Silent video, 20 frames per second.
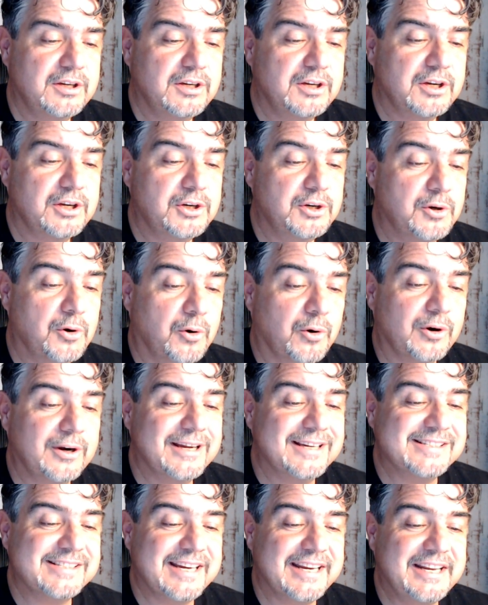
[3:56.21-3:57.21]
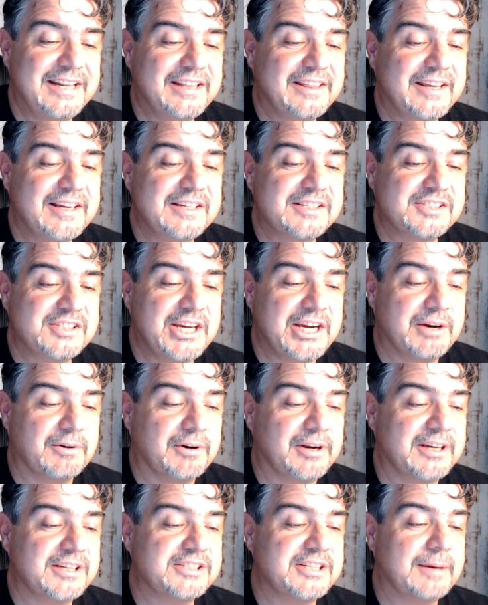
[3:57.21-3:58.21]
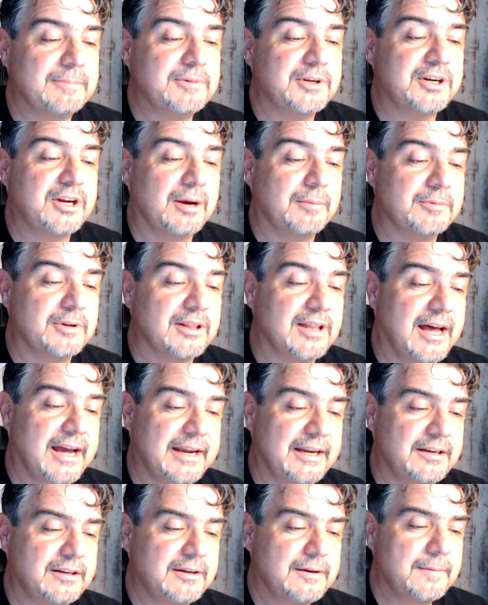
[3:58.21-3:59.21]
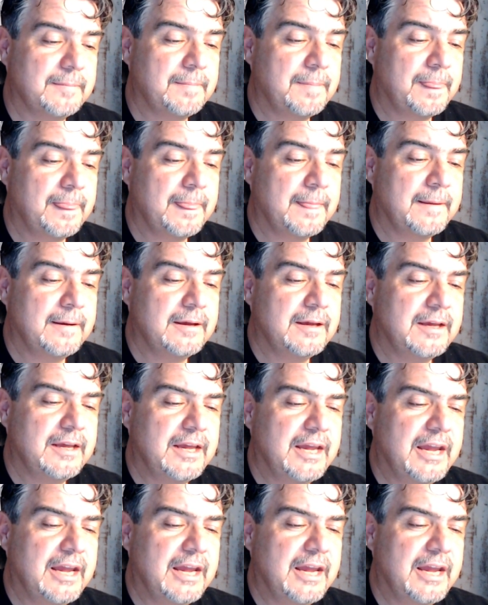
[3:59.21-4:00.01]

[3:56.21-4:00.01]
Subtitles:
nor is anything secret except to come to light. If